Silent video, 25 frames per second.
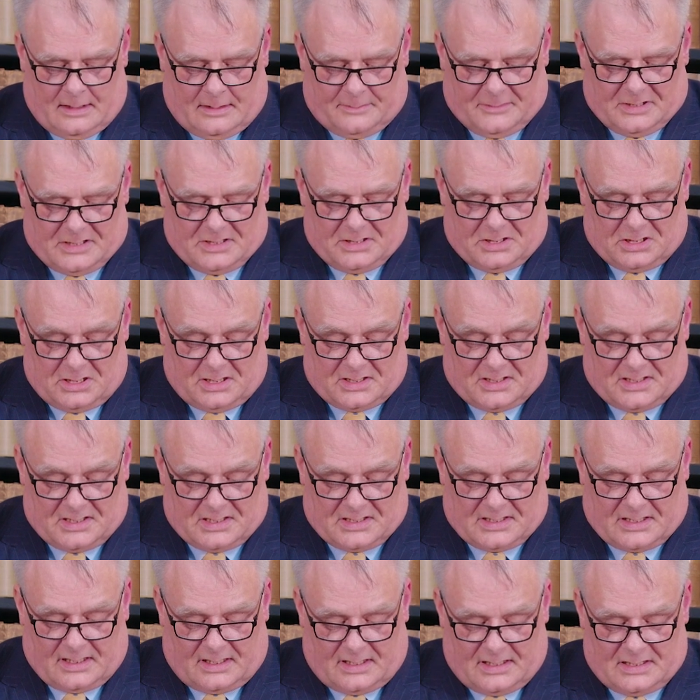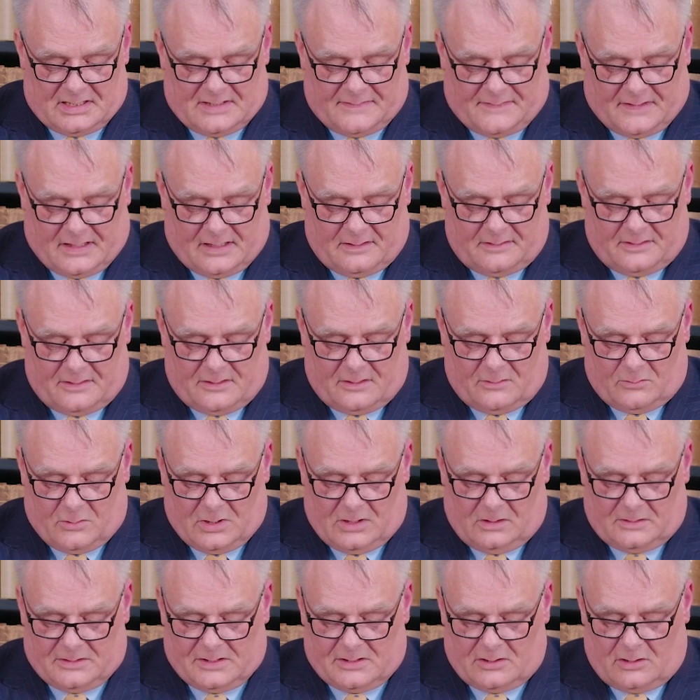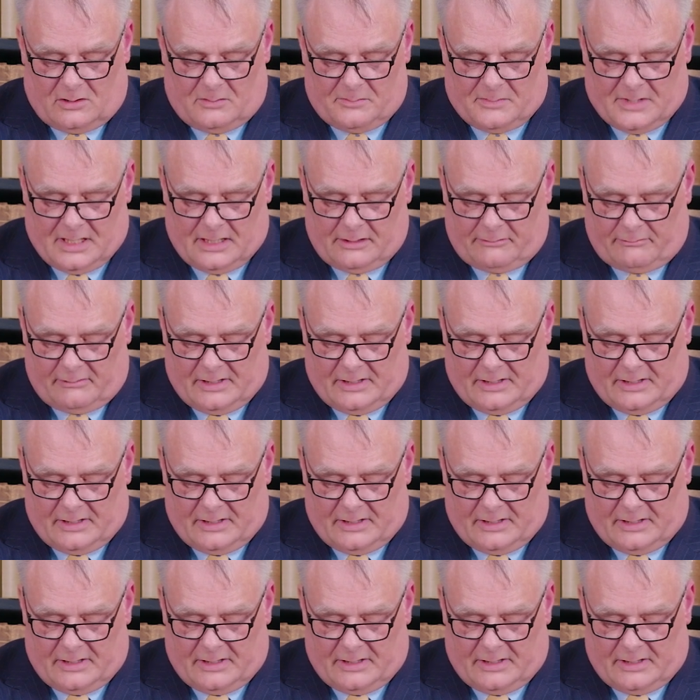Mrs. Justice Tice found that the will did not make